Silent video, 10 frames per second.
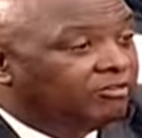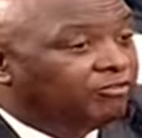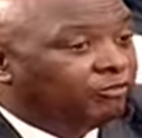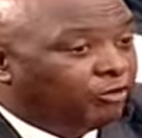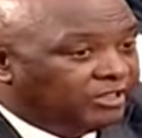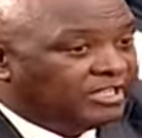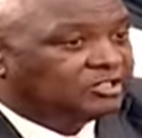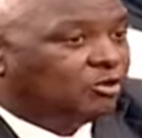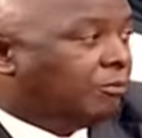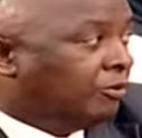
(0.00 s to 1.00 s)
for
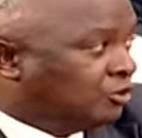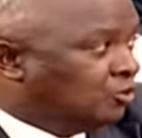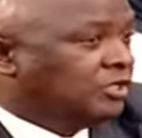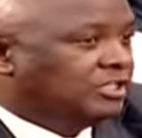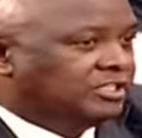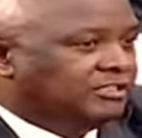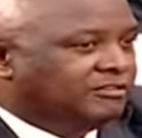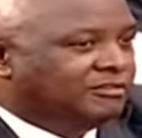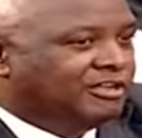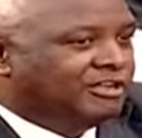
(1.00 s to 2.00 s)
this opportunity.
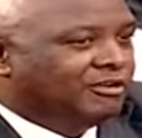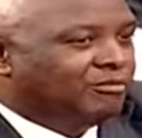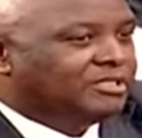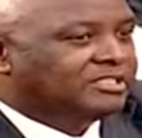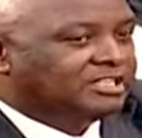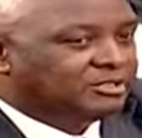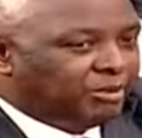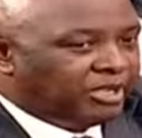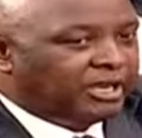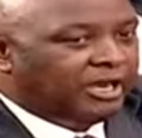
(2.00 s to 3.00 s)
Mr.
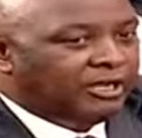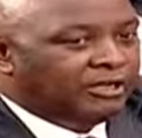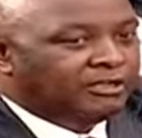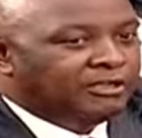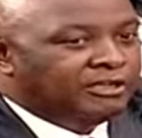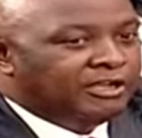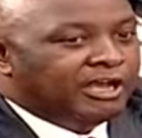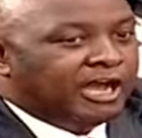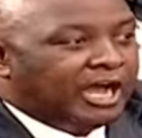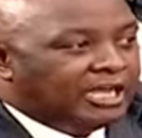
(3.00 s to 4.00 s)
Speaker,
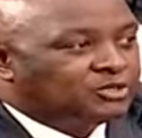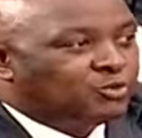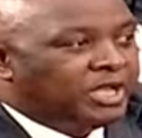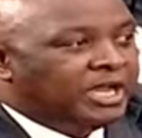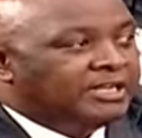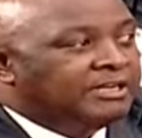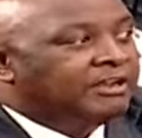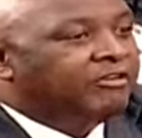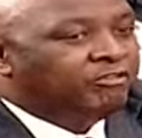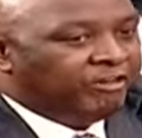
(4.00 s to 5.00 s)
as we
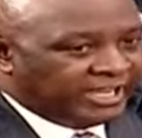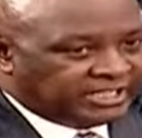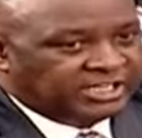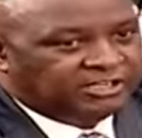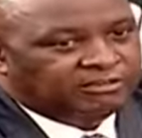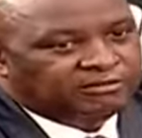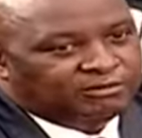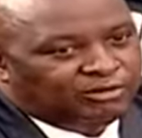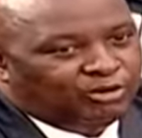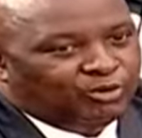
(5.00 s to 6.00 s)
are reflecting
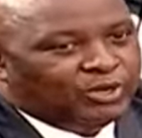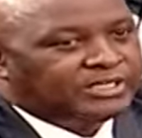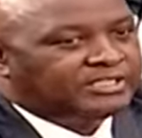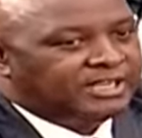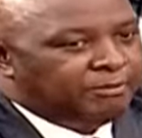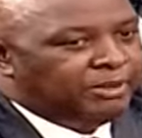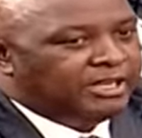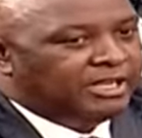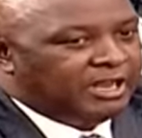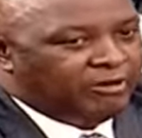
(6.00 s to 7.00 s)
on what is
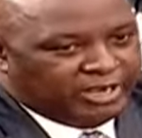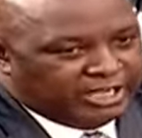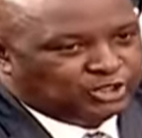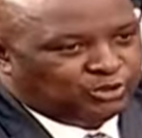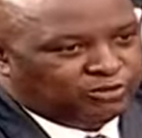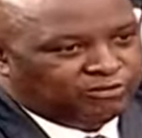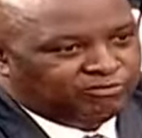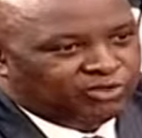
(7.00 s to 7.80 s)
happening in our nation,